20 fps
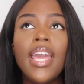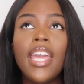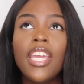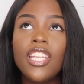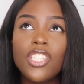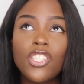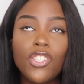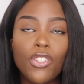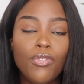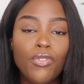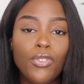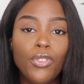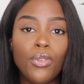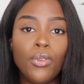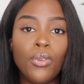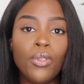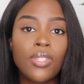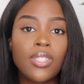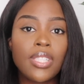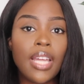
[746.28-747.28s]

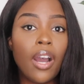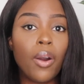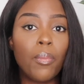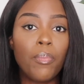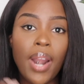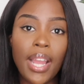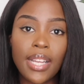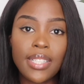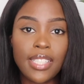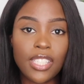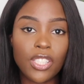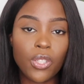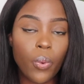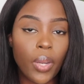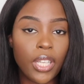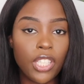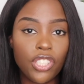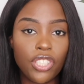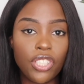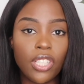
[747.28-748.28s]
interview style practice
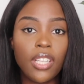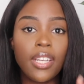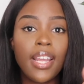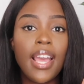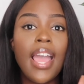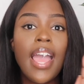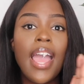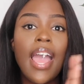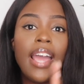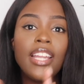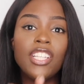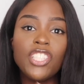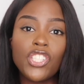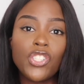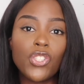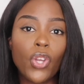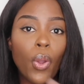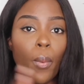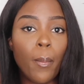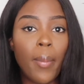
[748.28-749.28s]
question, and
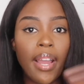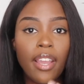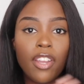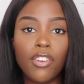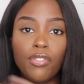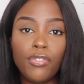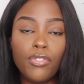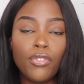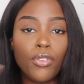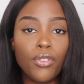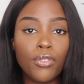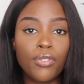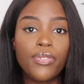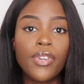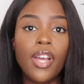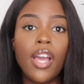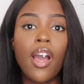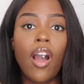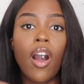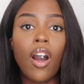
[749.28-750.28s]
just go back and forth
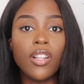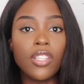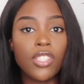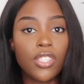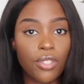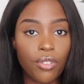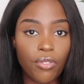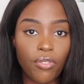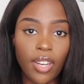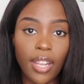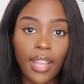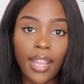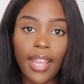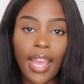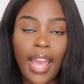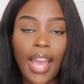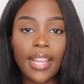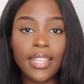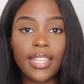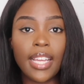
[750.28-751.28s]
answering
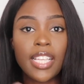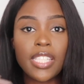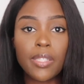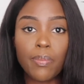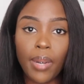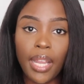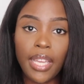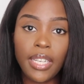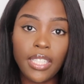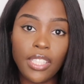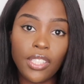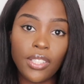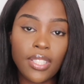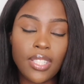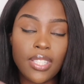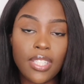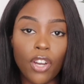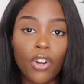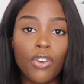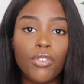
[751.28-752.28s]
and explaining
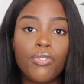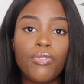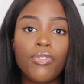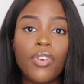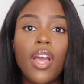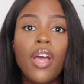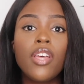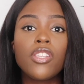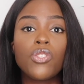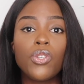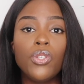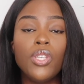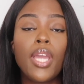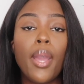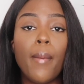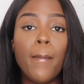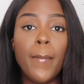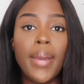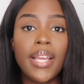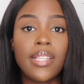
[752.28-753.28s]
yourself, so you
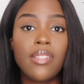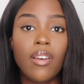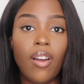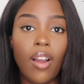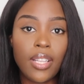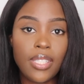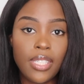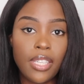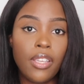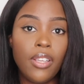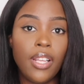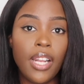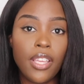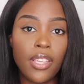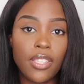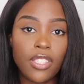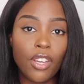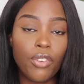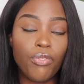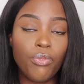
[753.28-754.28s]
can better articulate
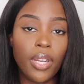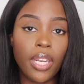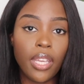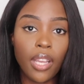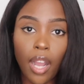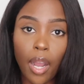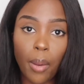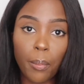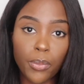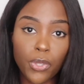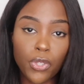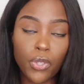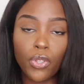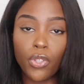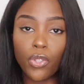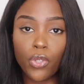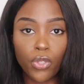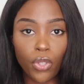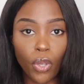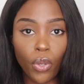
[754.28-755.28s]
yourself when it comes to
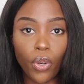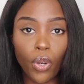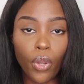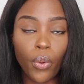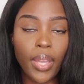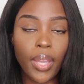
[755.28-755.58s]
the solo